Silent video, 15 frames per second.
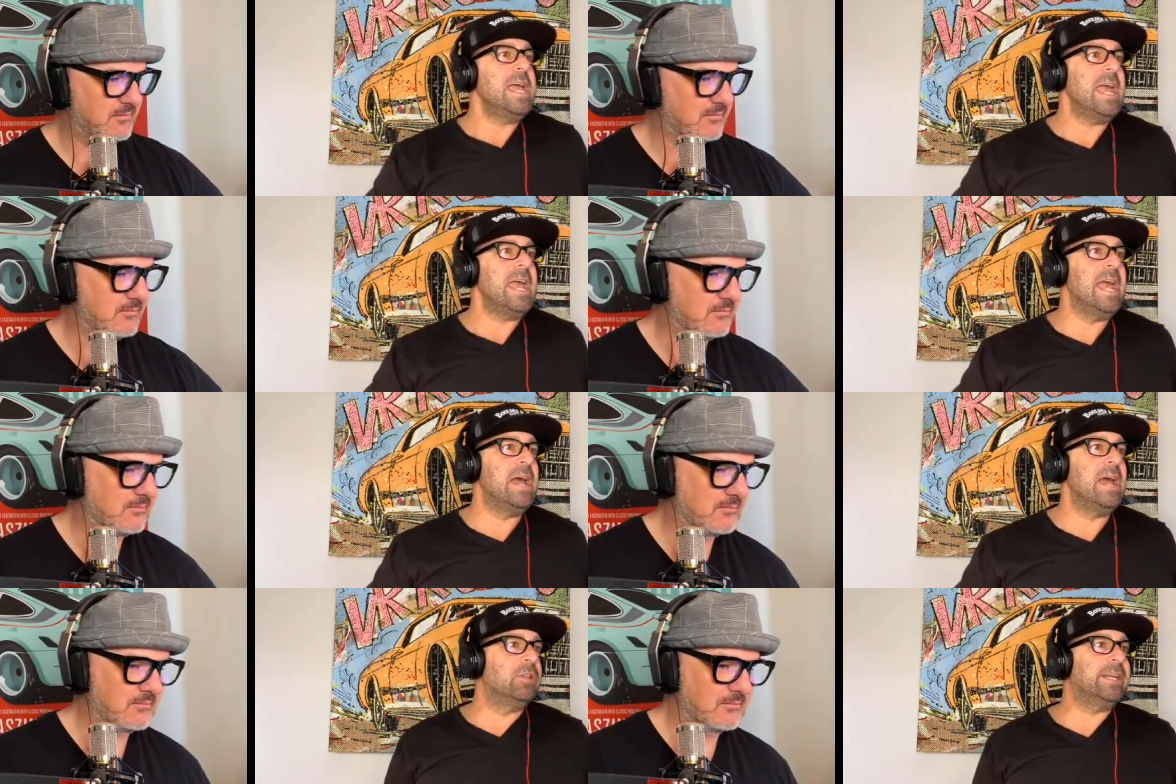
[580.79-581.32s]

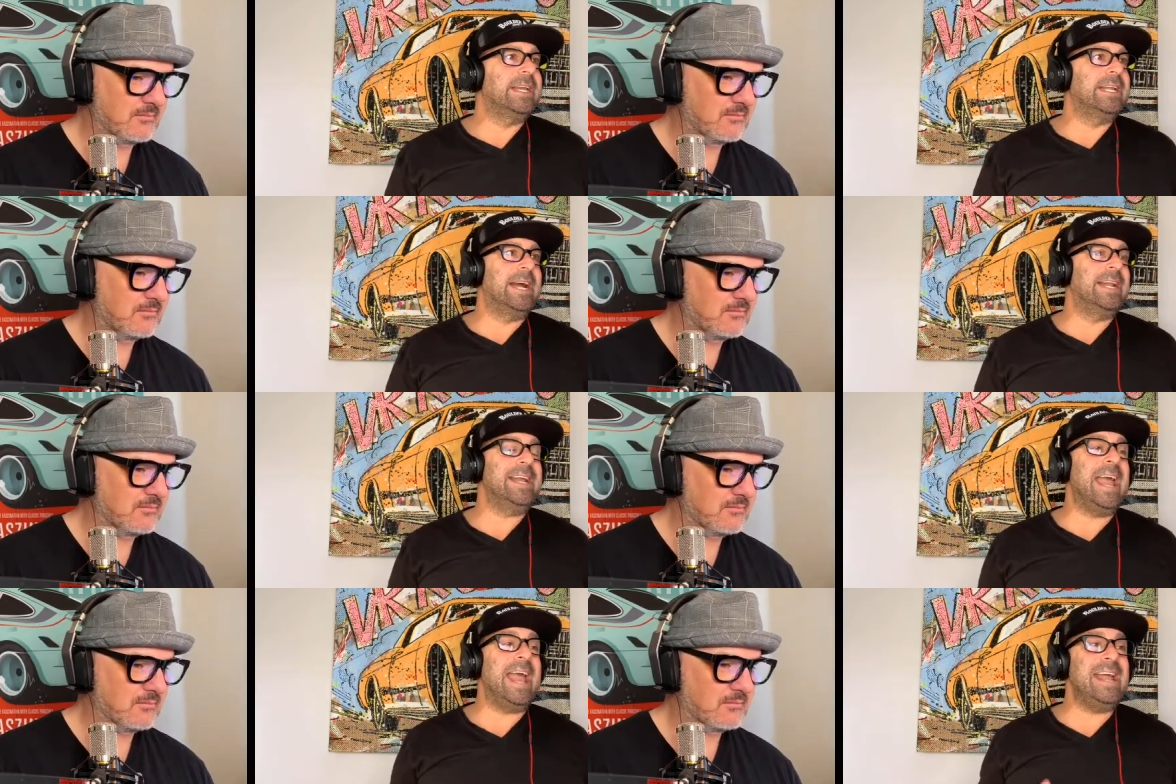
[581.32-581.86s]
Speaker 1: and looking
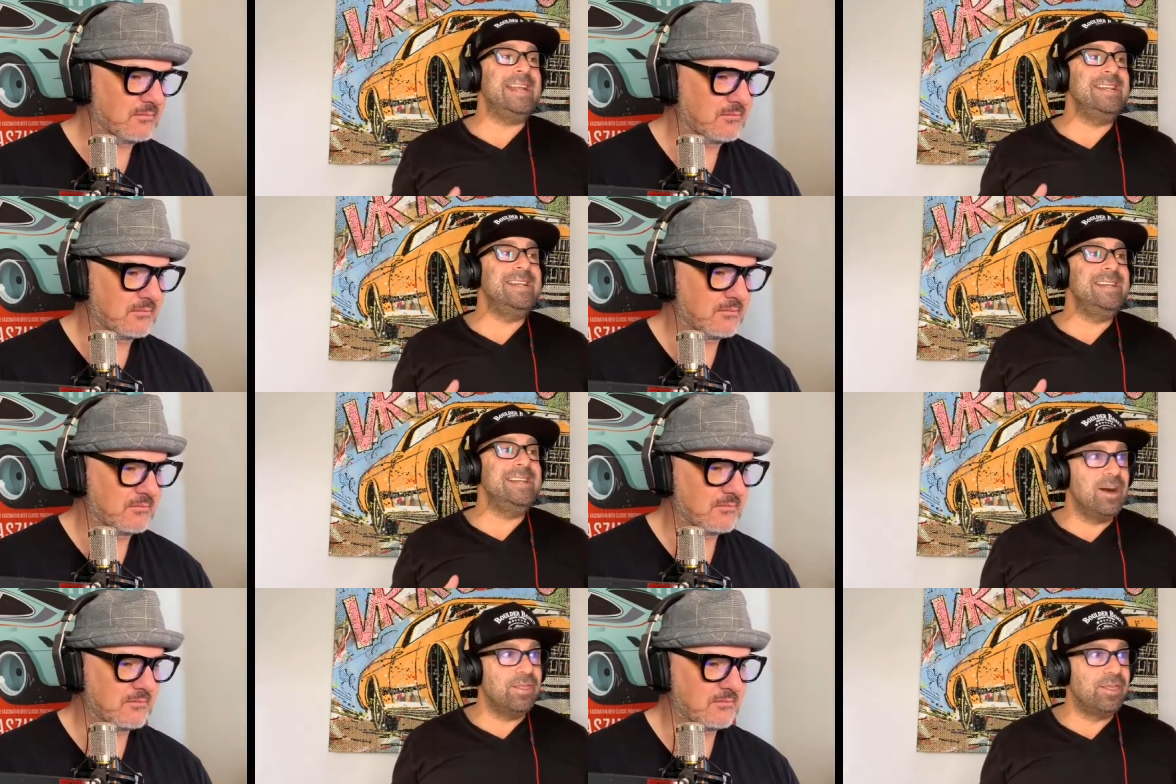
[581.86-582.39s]
at
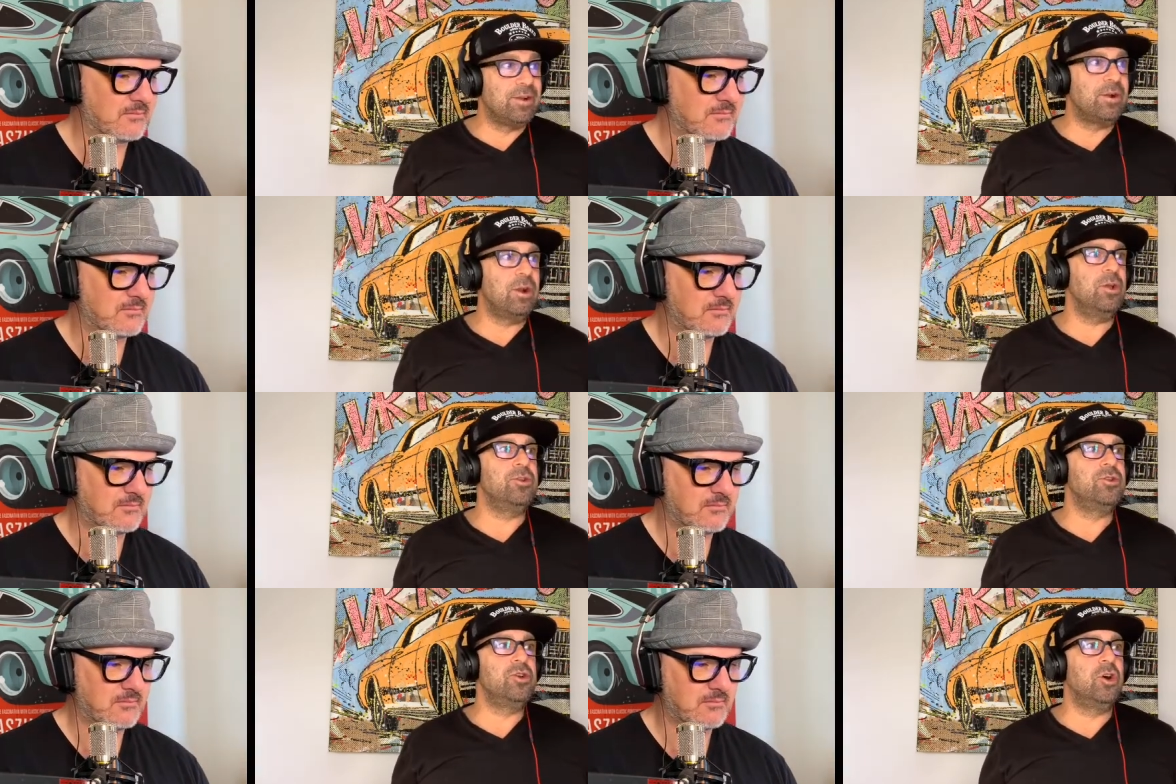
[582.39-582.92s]
another
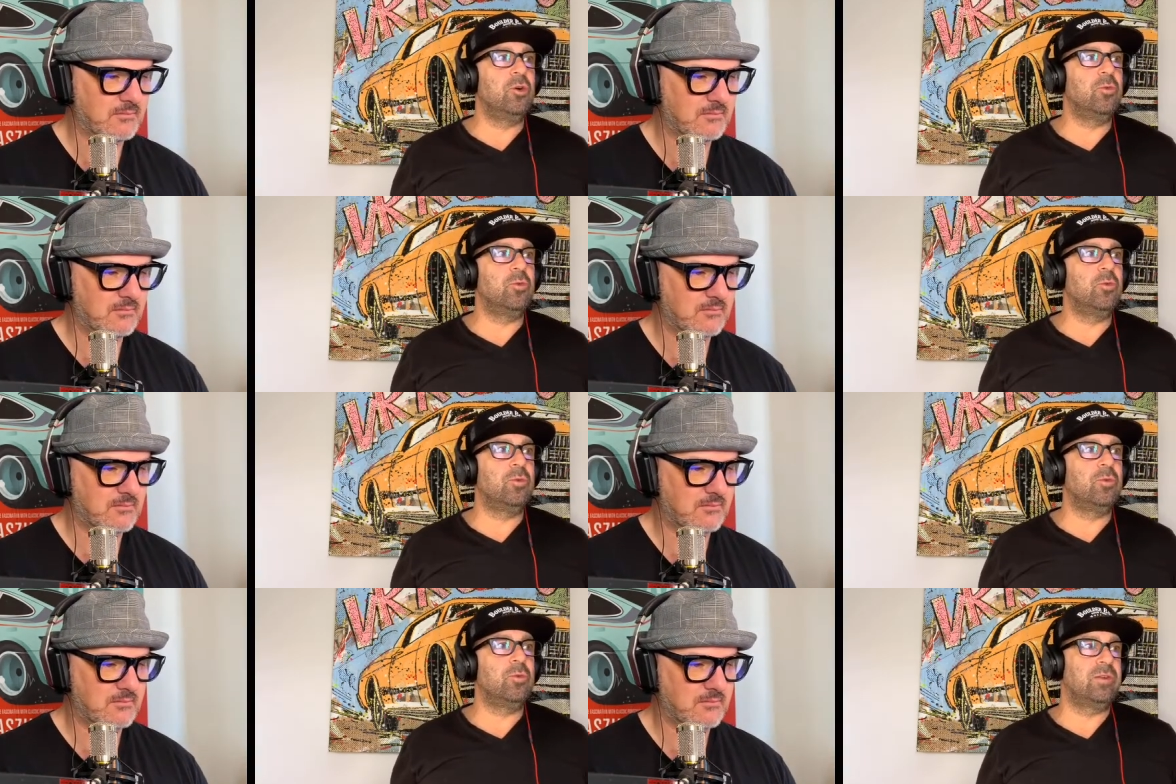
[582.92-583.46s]
no
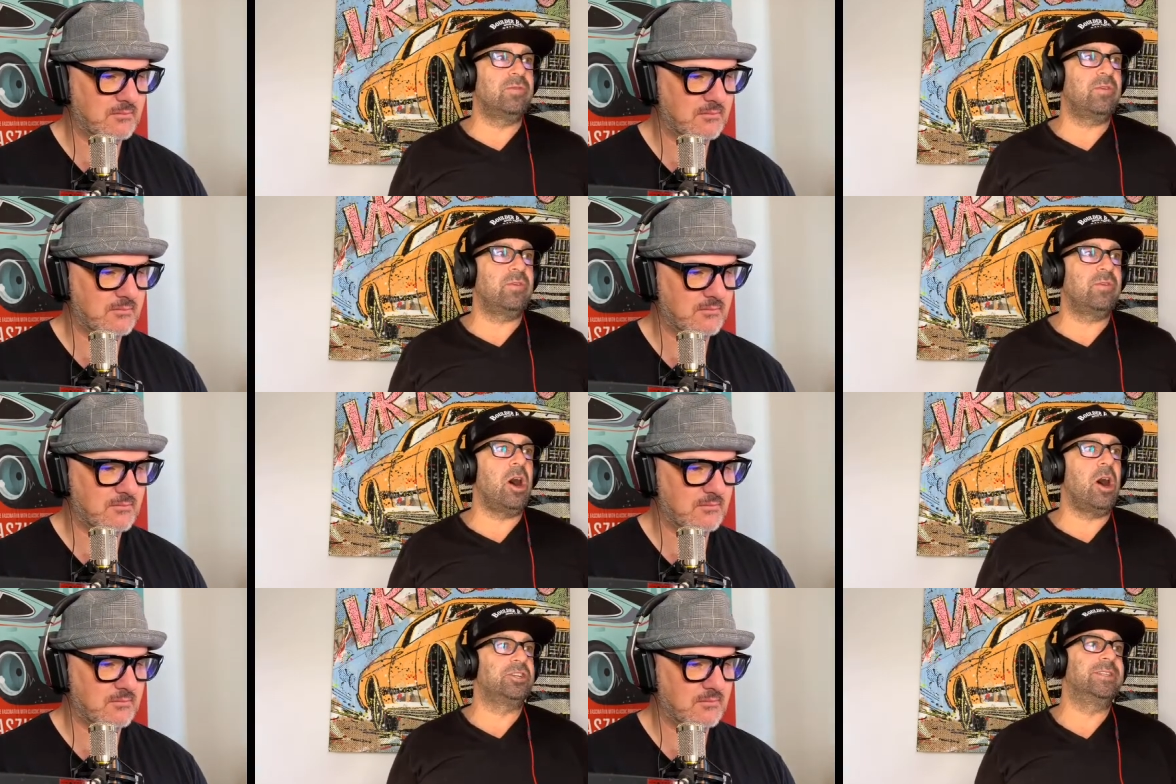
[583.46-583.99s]
reserve
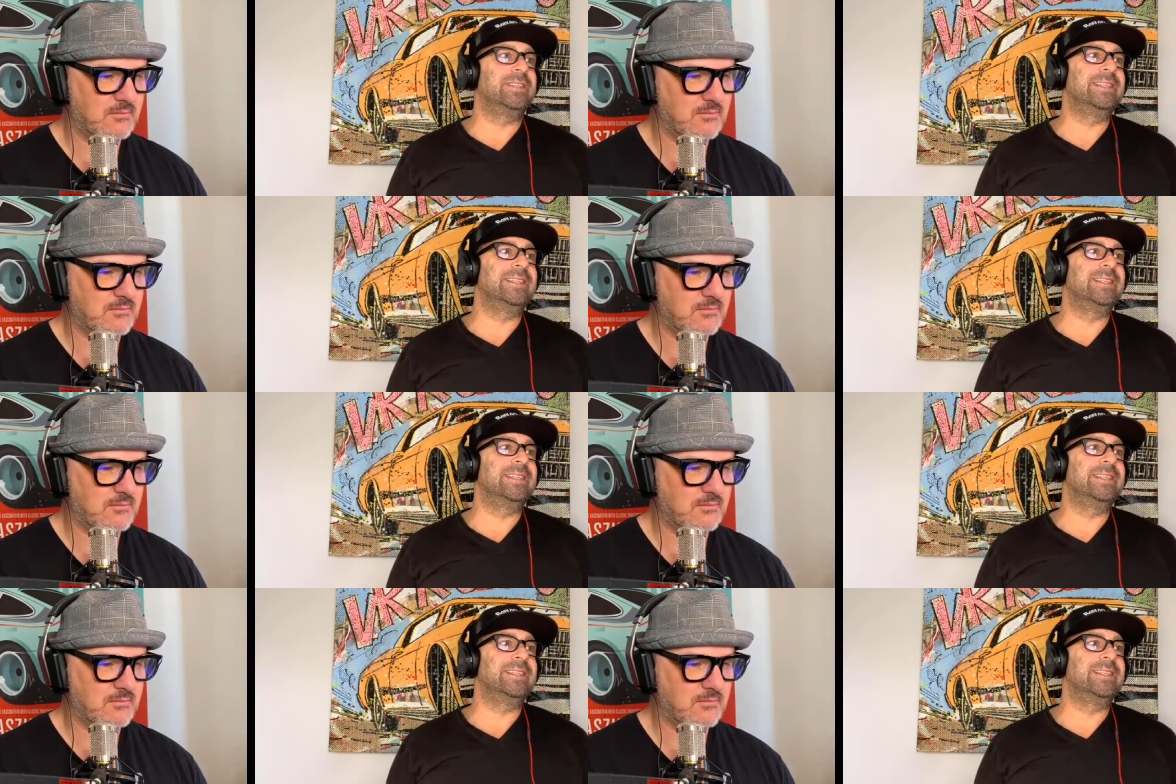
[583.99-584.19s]
option.